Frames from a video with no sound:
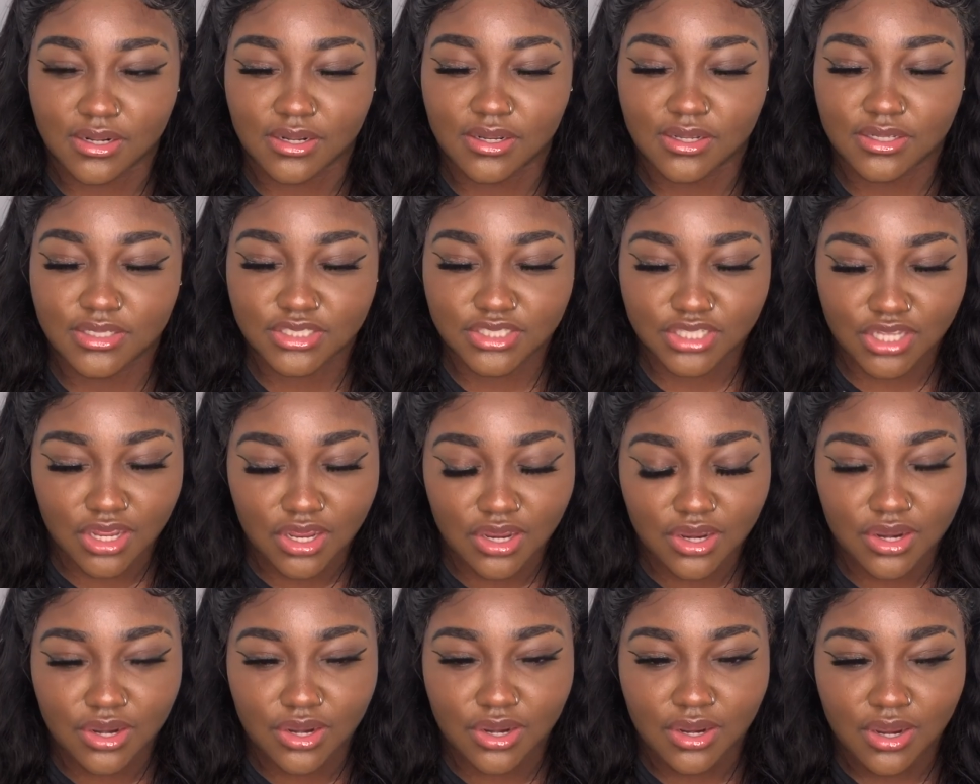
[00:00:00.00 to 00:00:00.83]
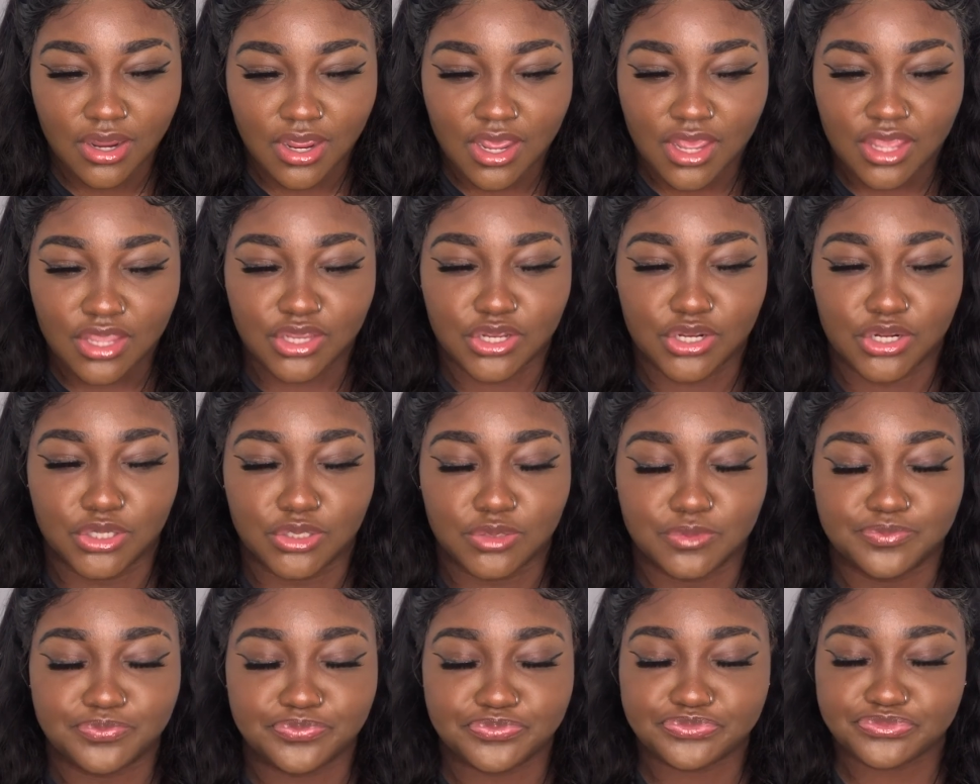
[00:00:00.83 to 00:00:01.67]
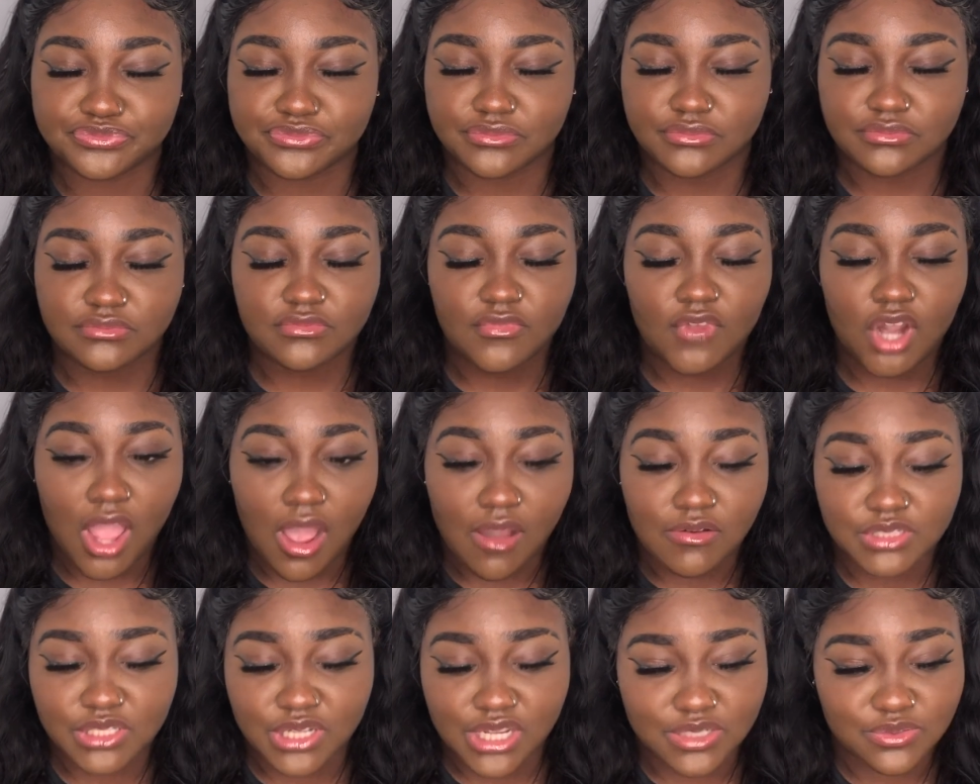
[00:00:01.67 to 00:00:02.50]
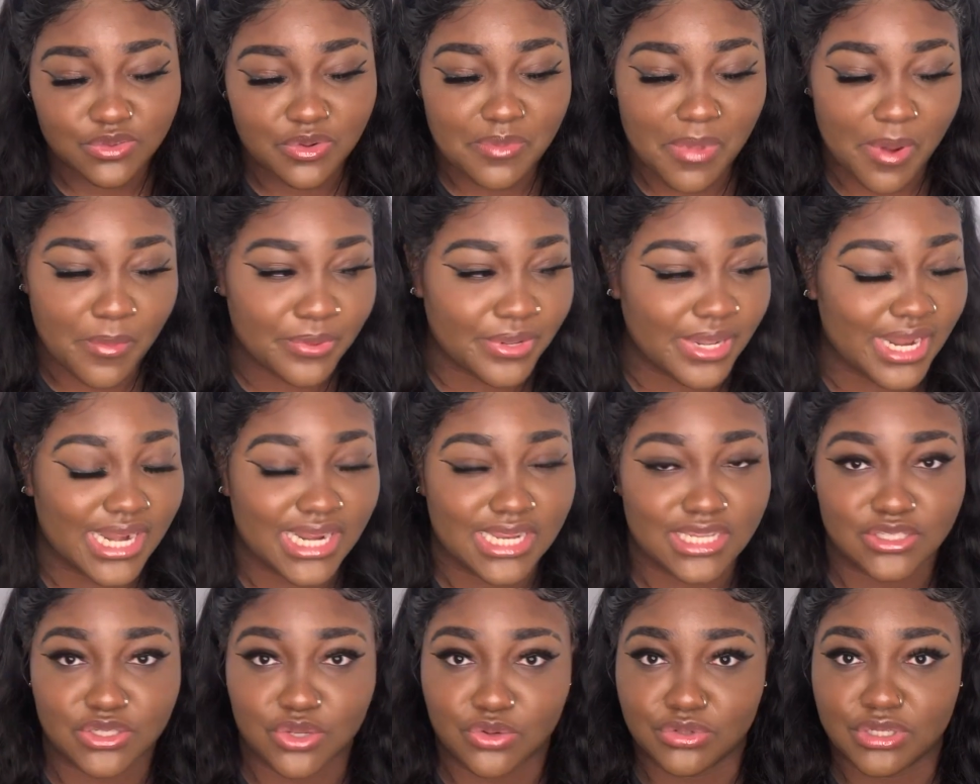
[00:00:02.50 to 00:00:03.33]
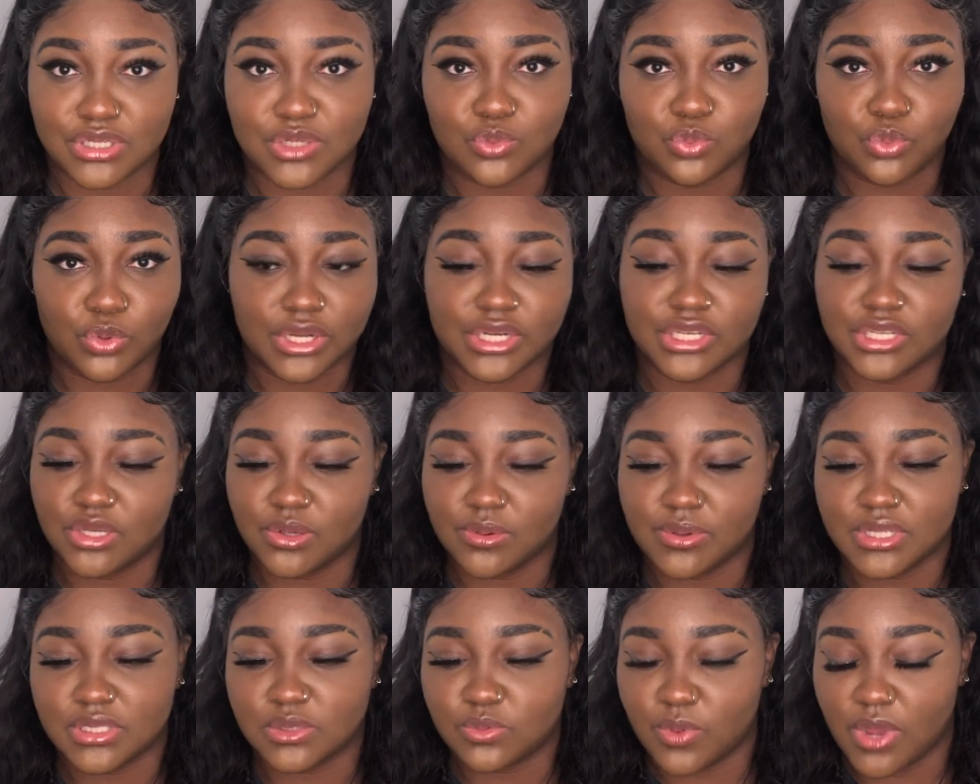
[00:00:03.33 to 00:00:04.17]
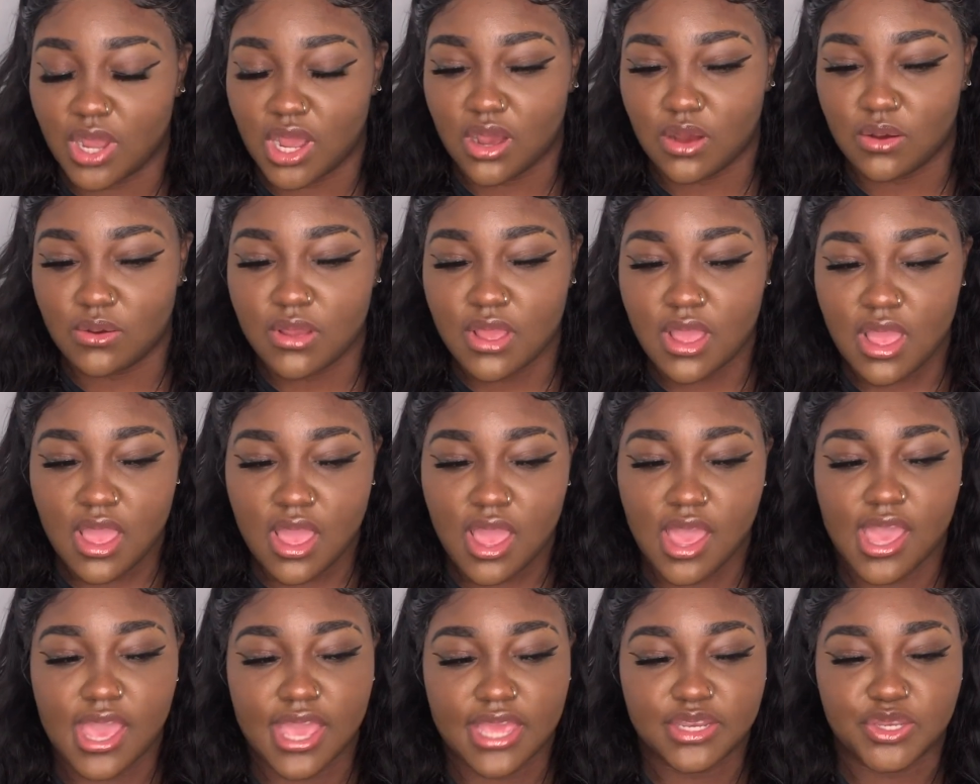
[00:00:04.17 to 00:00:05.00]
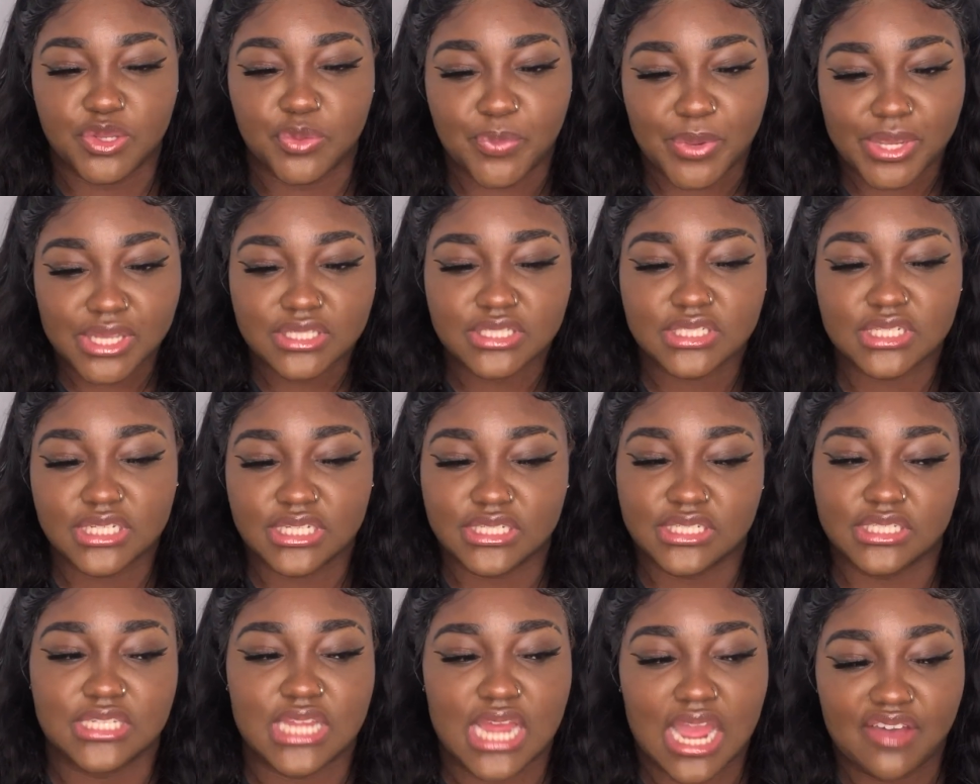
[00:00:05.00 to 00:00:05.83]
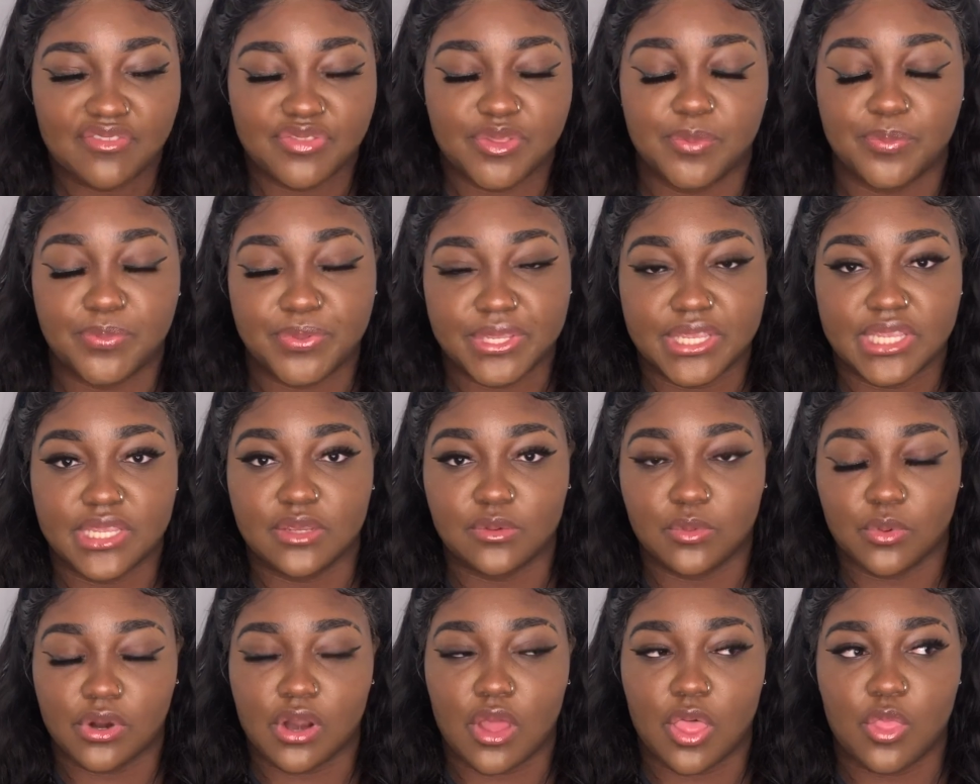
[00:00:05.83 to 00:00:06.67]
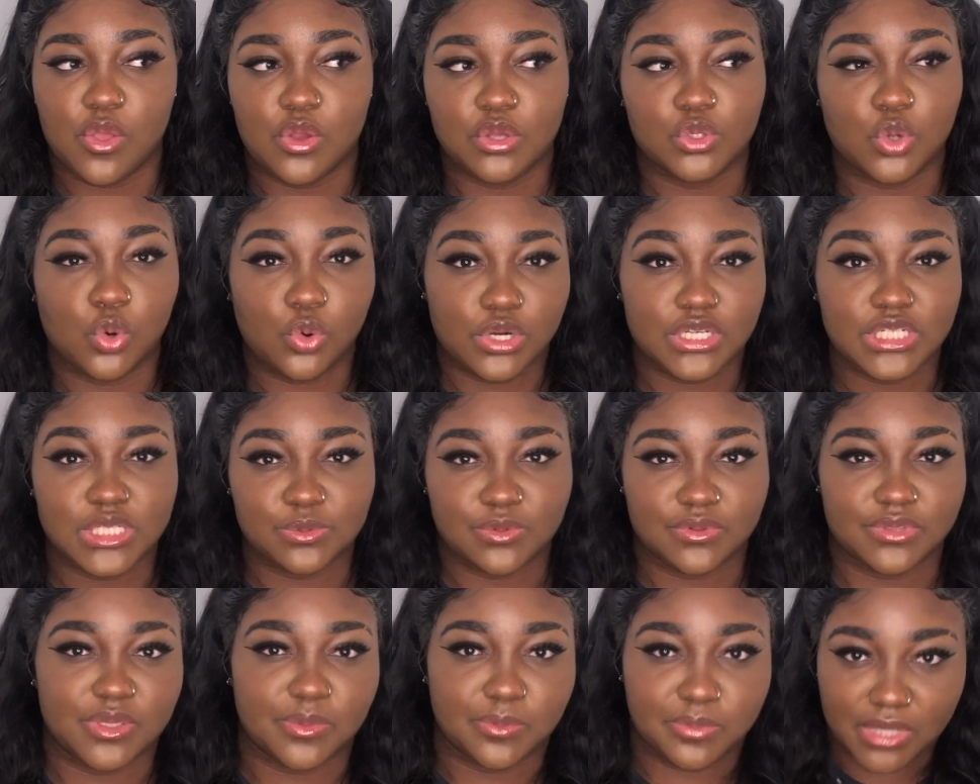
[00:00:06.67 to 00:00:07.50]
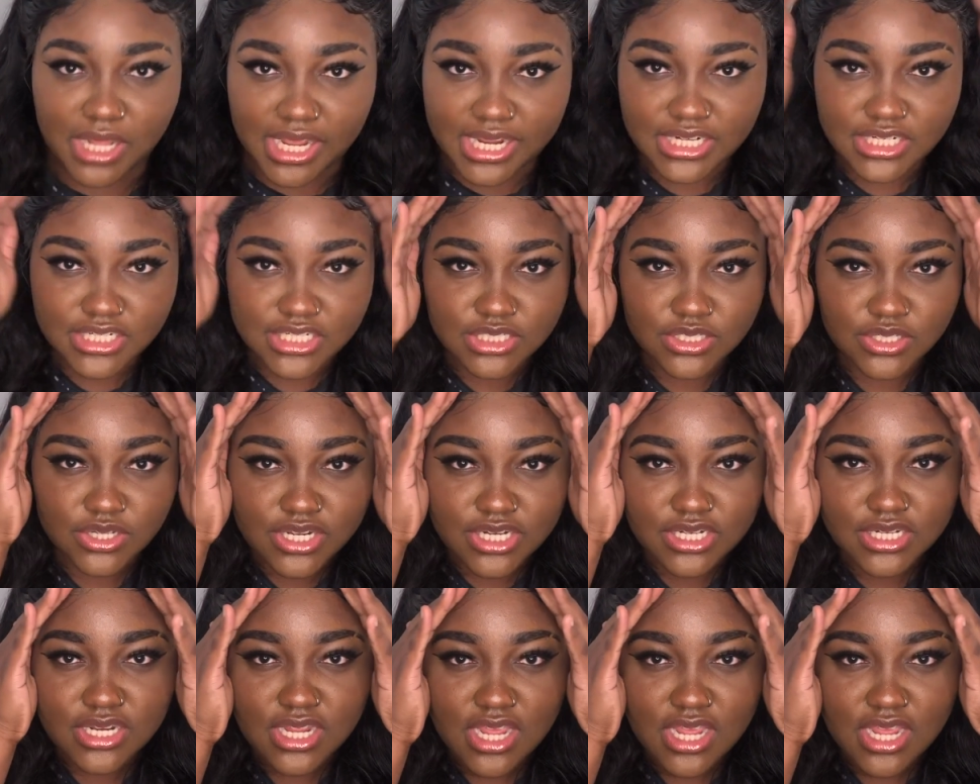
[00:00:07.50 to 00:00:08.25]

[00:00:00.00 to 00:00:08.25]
So, obviously you guys remember that there's only one you as well, and you basically just have to be one of those horses with the blinders on.